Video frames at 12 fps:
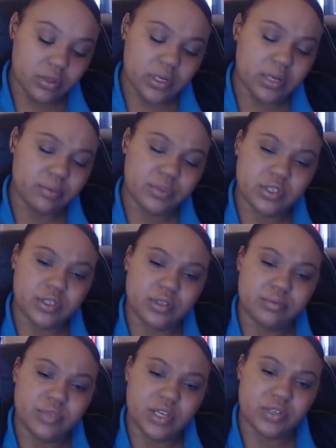up to
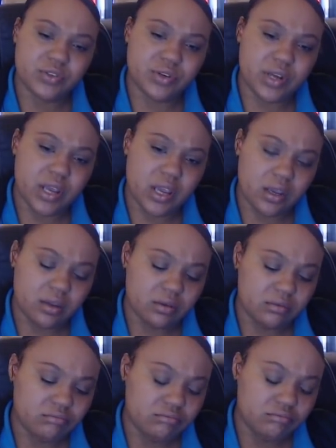yesterday,
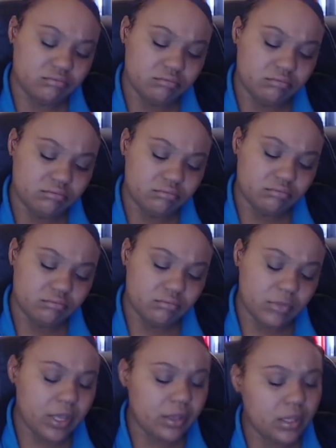
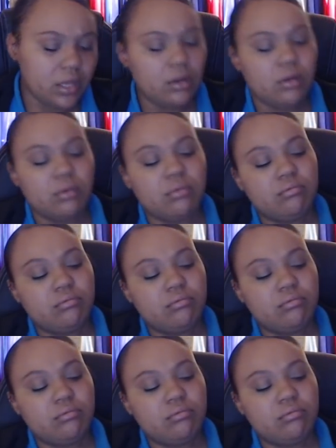and then, oh,